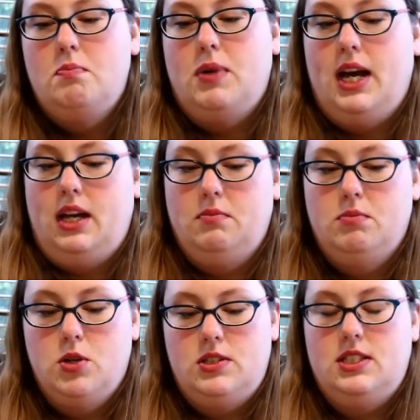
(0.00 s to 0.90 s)
But
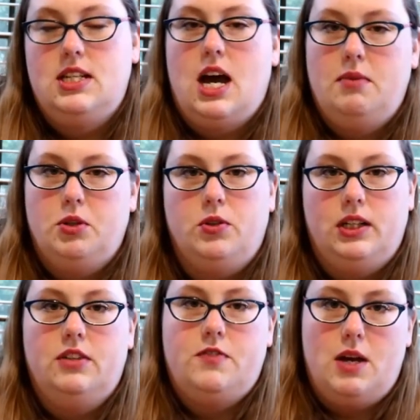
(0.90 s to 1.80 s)
most of the time, you're
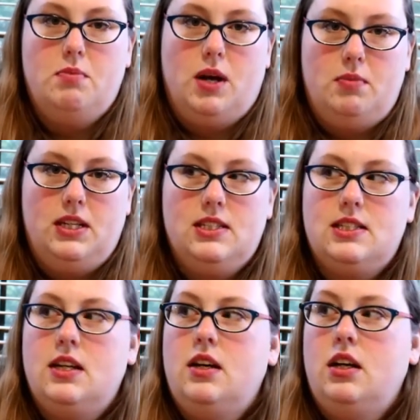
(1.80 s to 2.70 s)
only going to find puppies.
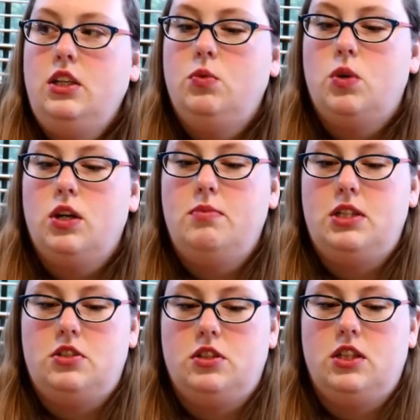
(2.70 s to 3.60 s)
You want to be
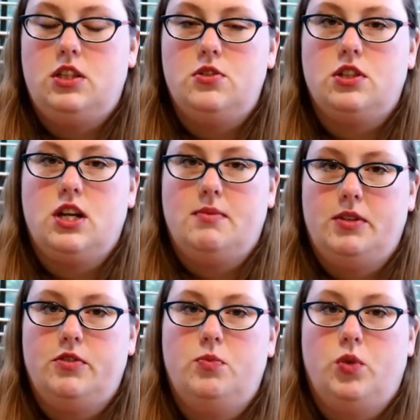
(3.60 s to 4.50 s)
sure that those are
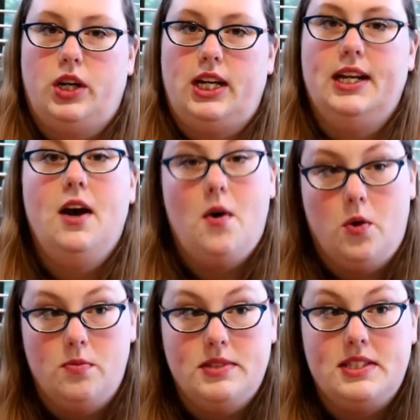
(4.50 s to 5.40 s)
coming from working
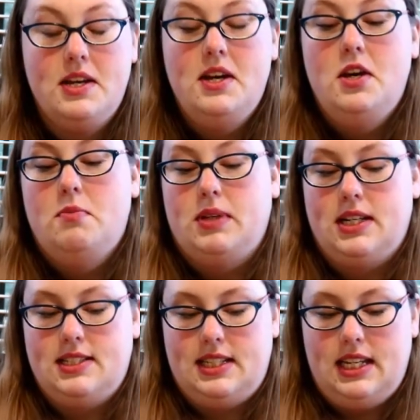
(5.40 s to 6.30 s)
homes,
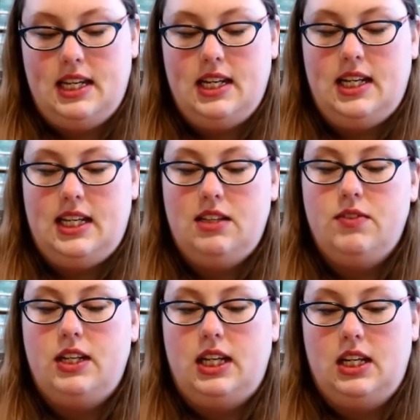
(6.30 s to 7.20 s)
because again,
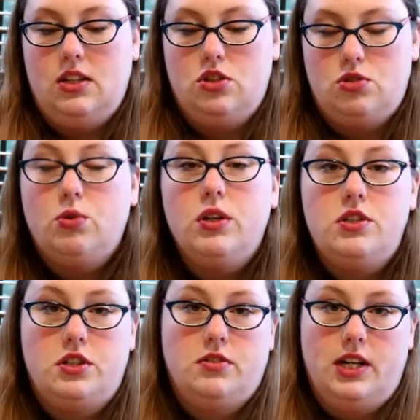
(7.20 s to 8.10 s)
even in short
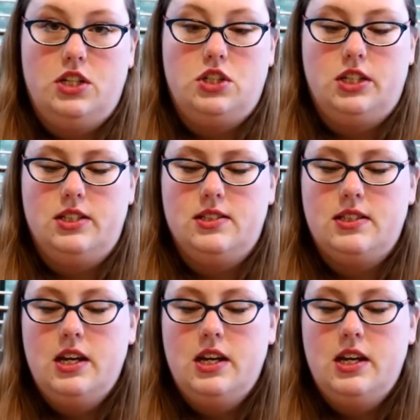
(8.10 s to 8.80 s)
generations,